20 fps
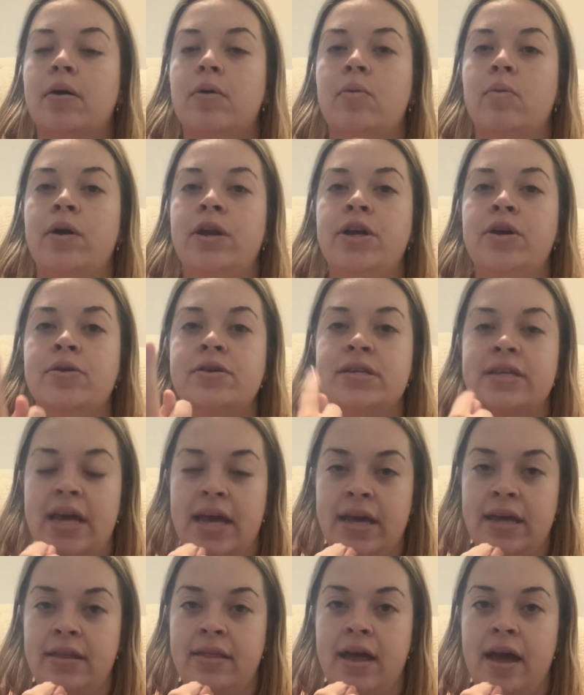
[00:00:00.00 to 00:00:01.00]
when you
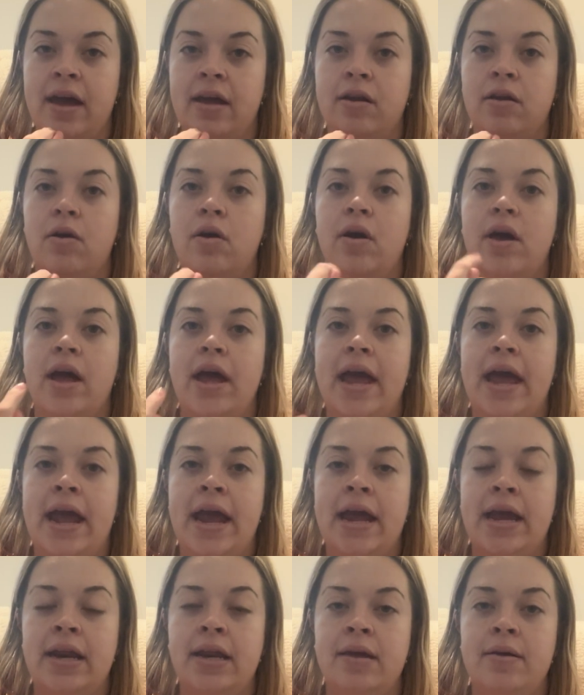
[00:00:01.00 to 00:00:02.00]
take that
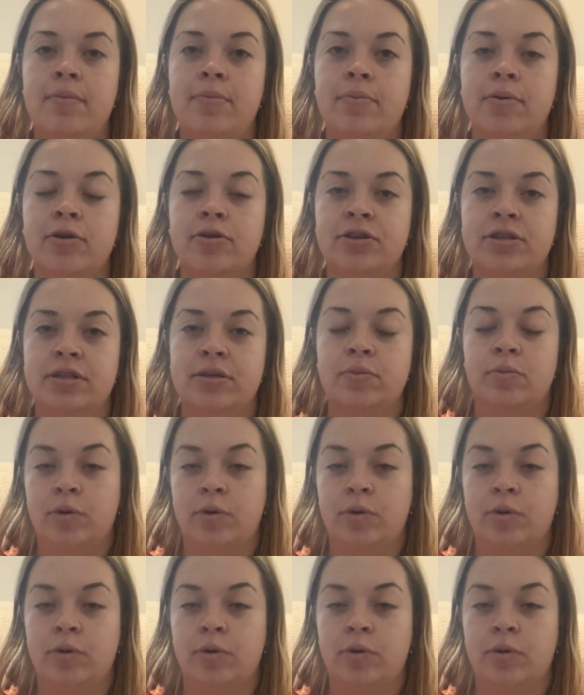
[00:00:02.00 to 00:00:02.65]
80%,